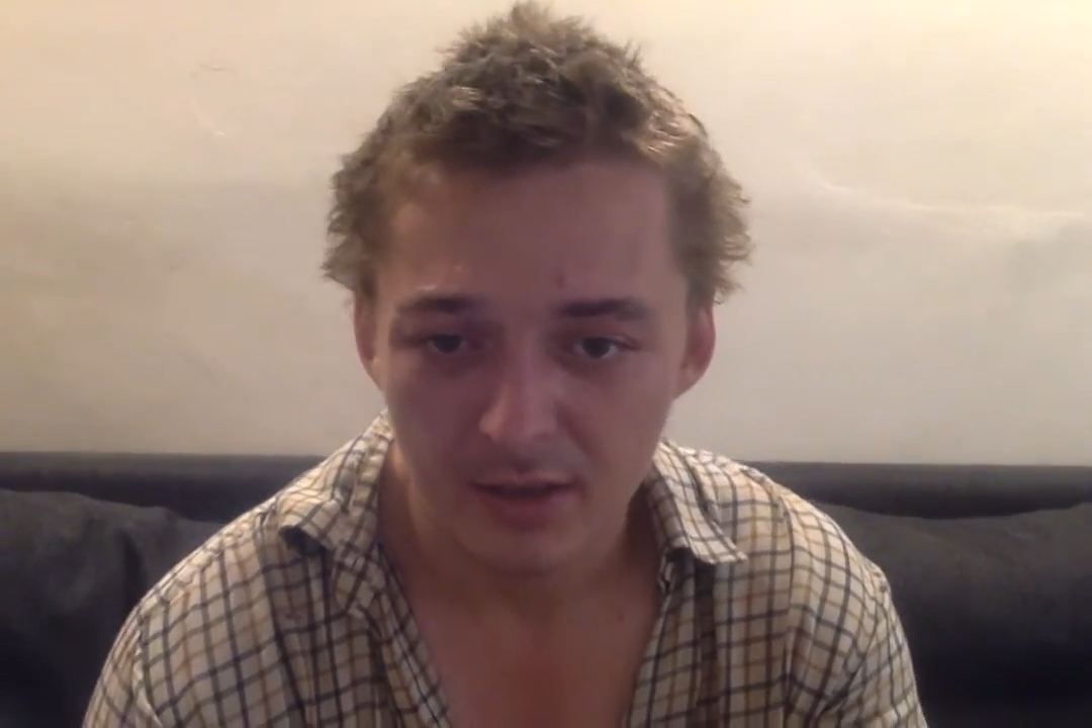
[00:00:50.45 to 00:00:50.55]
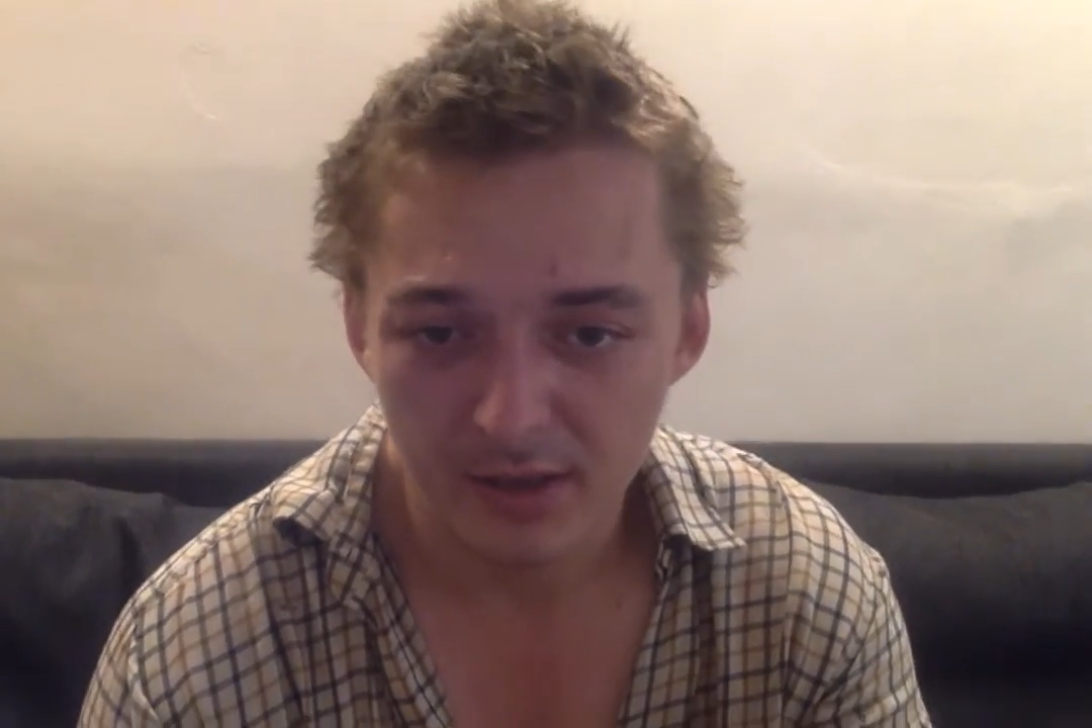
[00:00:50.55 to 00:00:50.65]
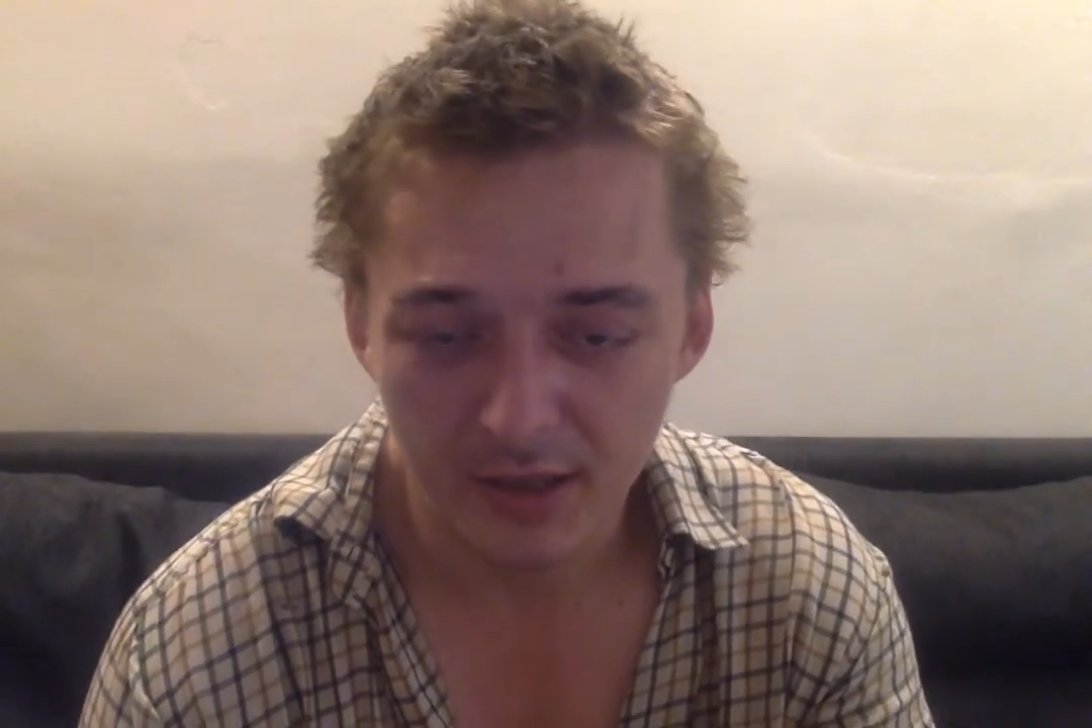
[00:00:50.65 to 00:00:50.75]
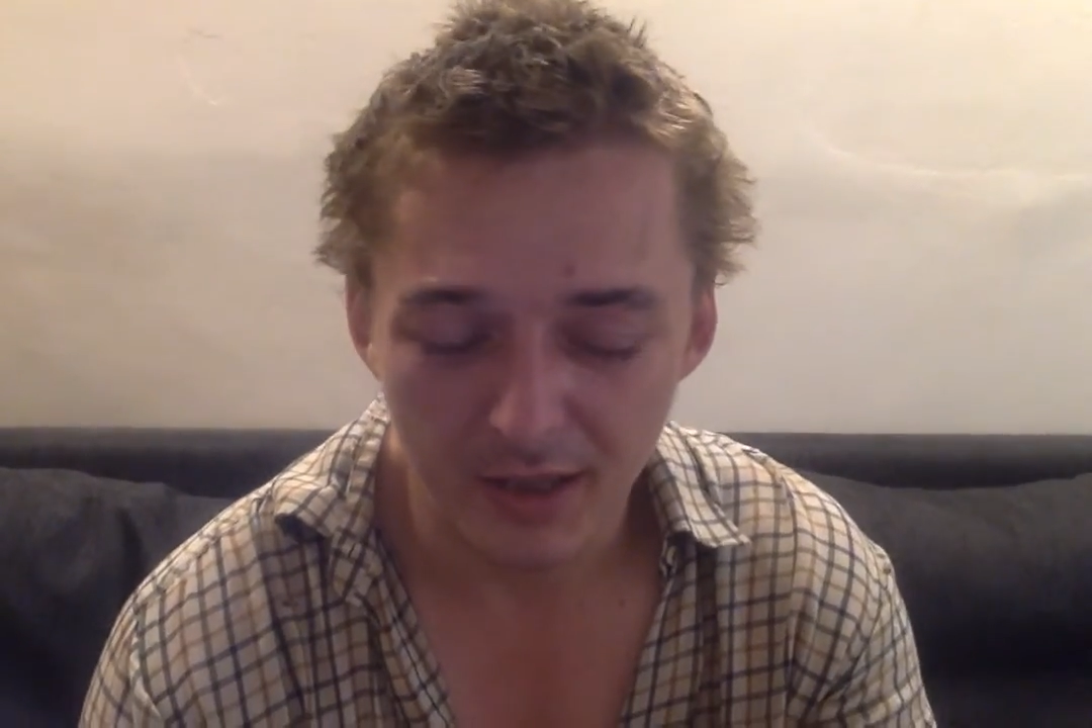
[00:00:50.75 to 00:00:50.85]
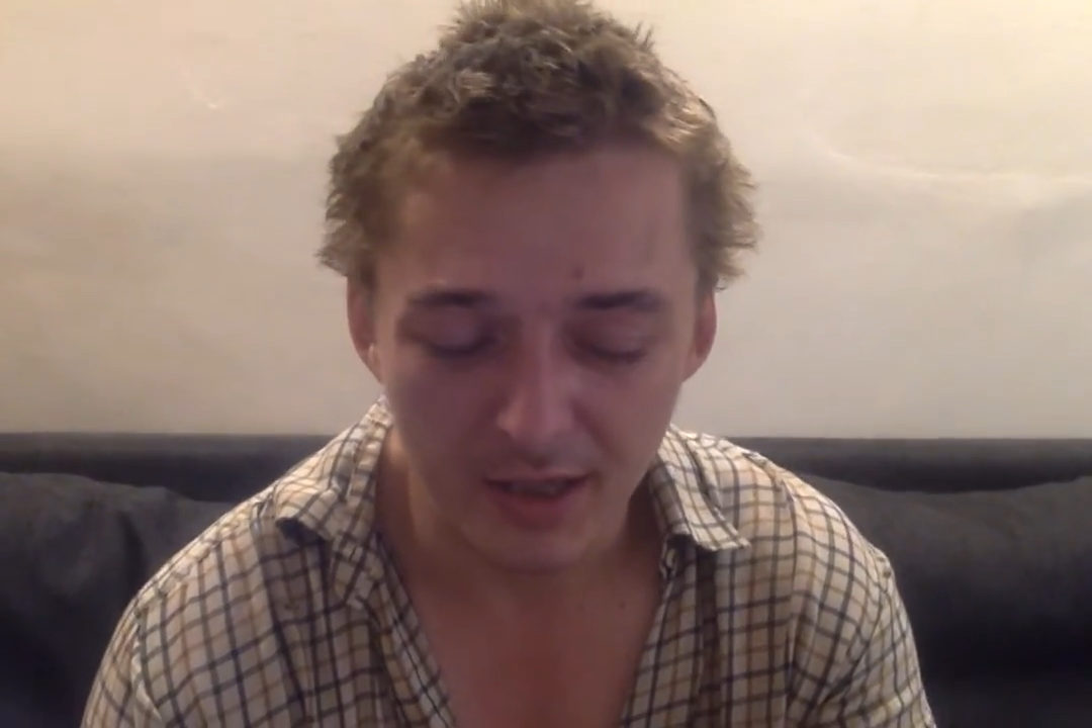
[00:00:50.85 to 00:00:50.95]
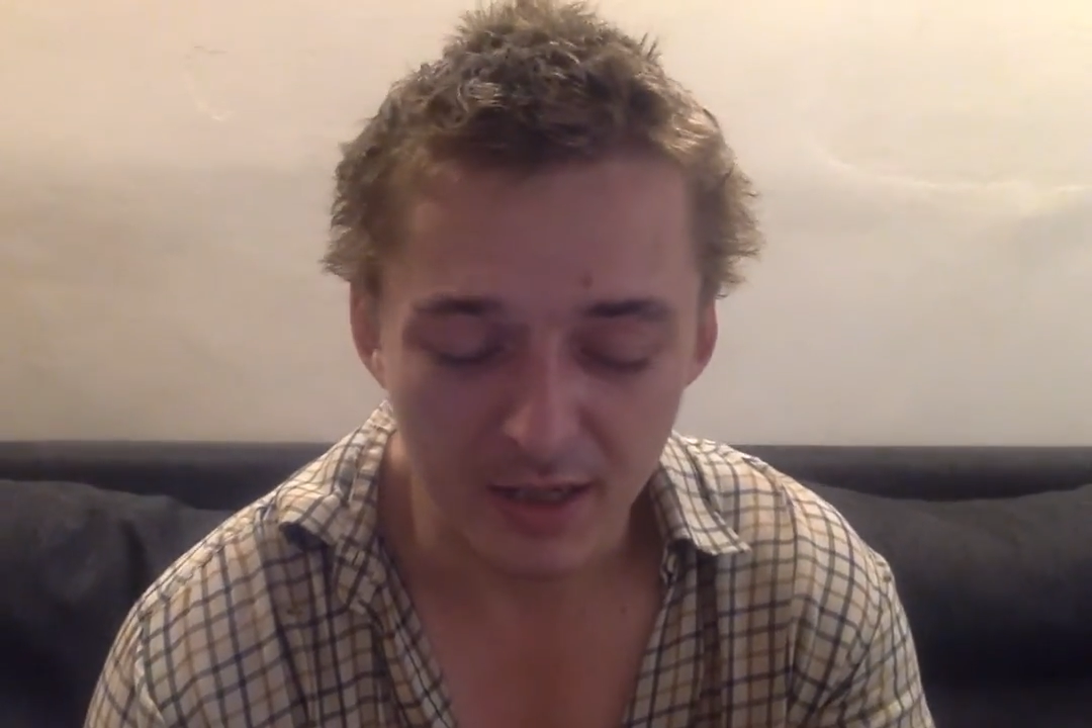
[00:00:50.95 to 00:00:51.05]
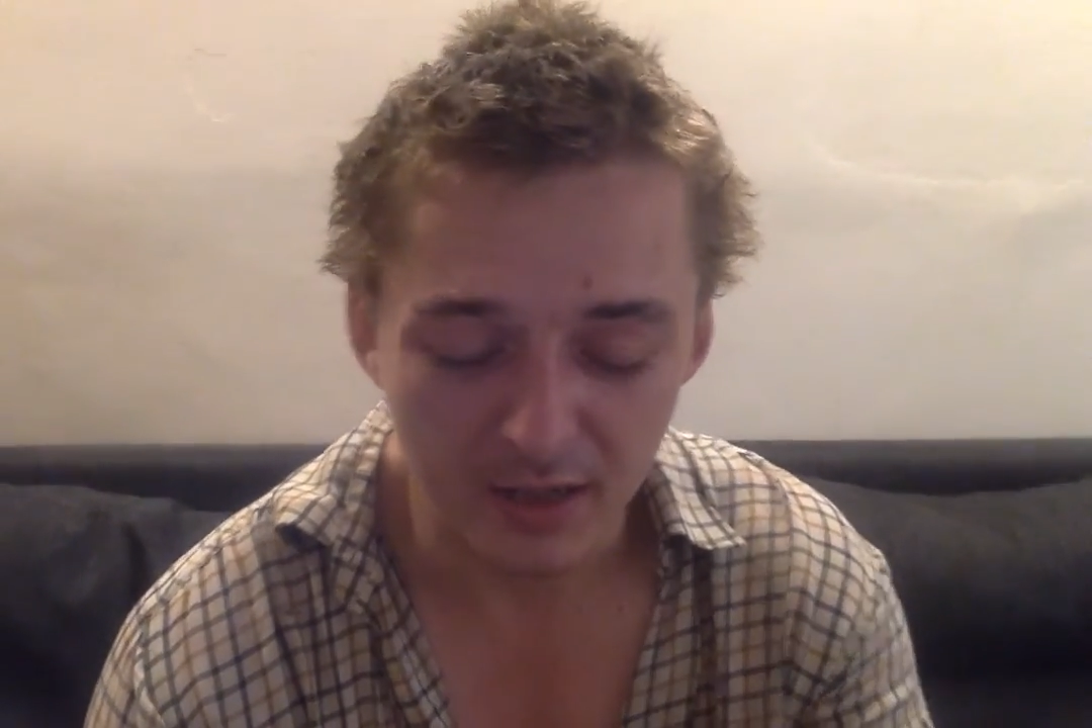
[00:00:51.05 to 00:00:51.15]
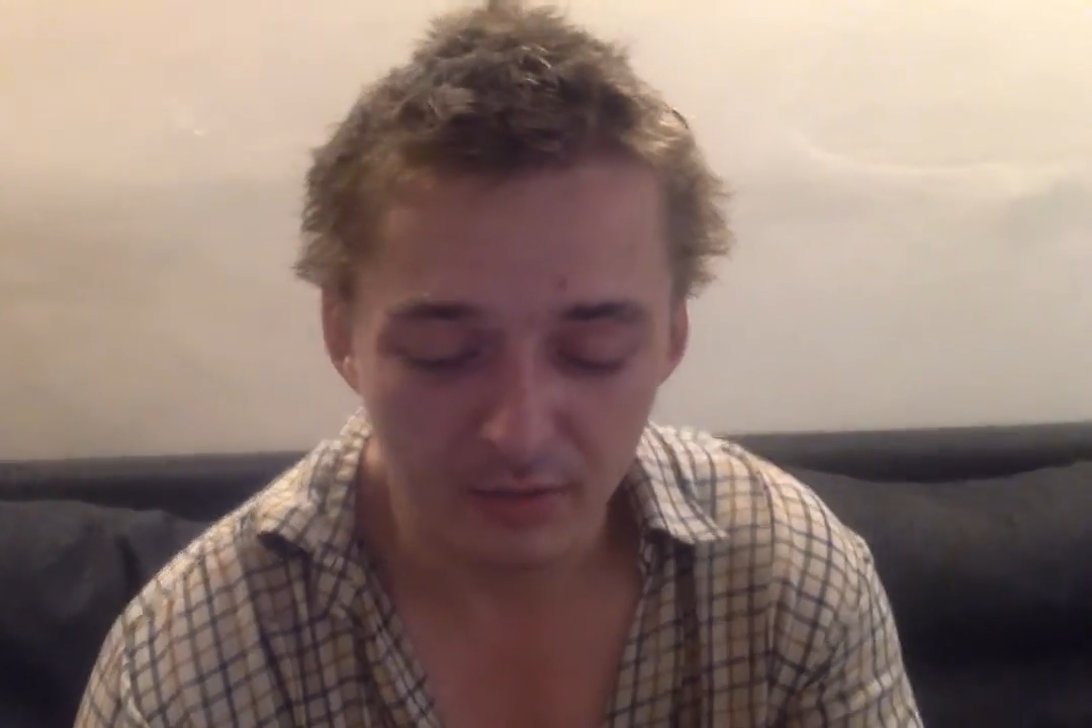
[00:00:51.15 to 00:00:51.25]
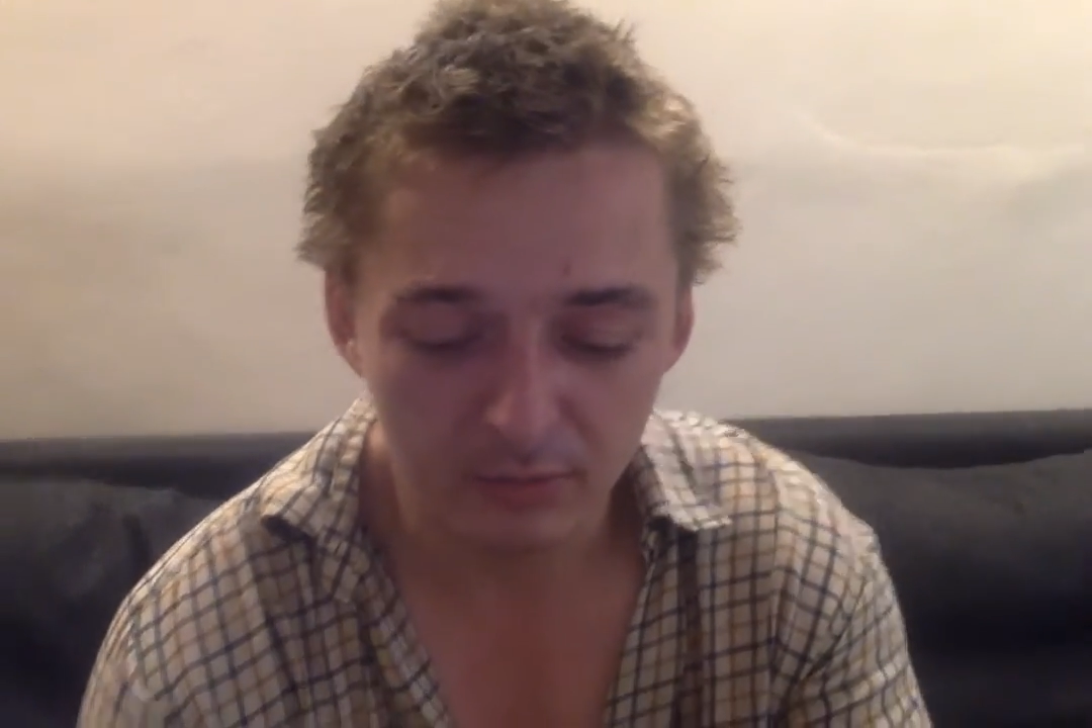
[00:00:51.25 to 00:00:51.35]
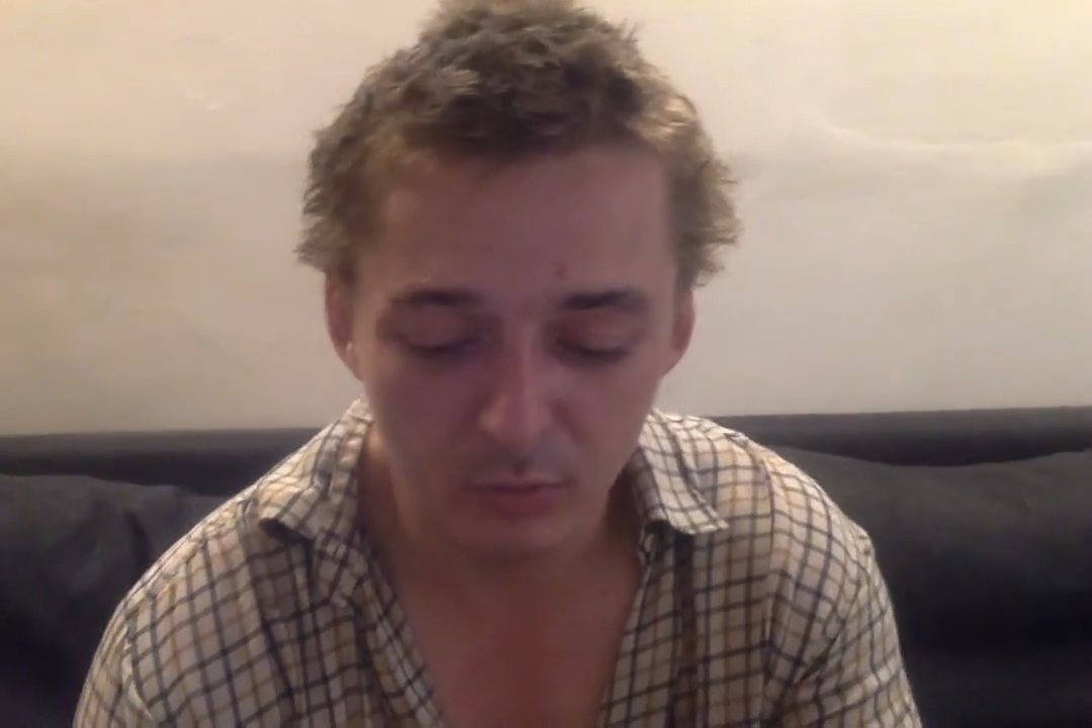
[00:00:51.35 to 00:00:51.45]

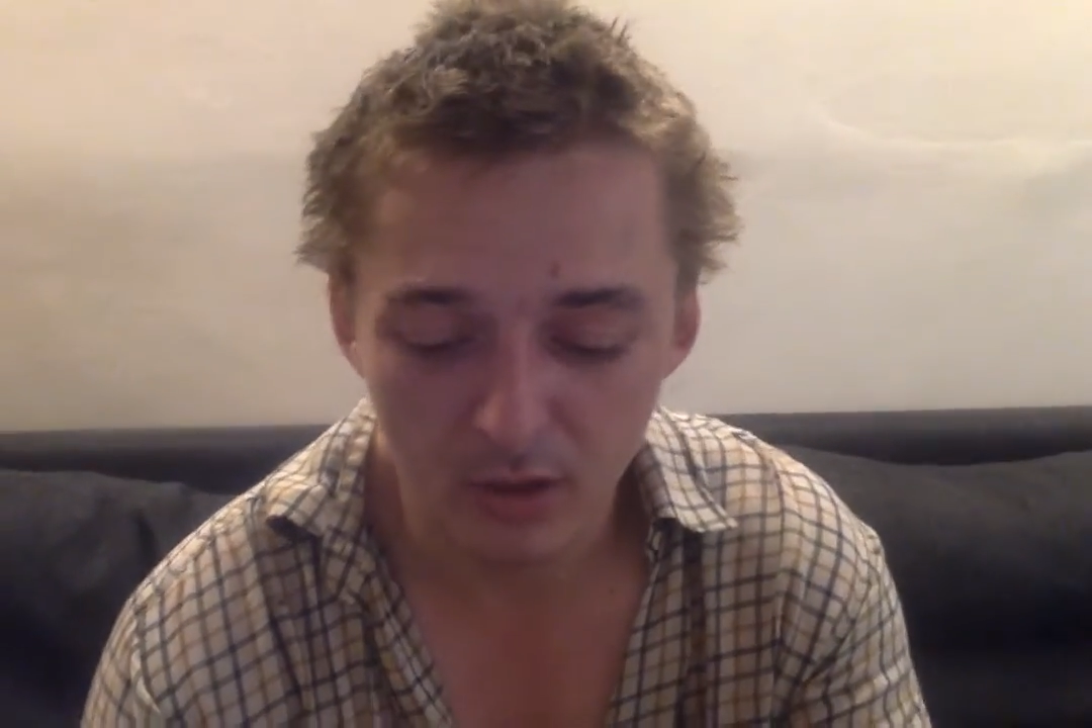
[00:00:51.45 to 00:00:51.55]
silly,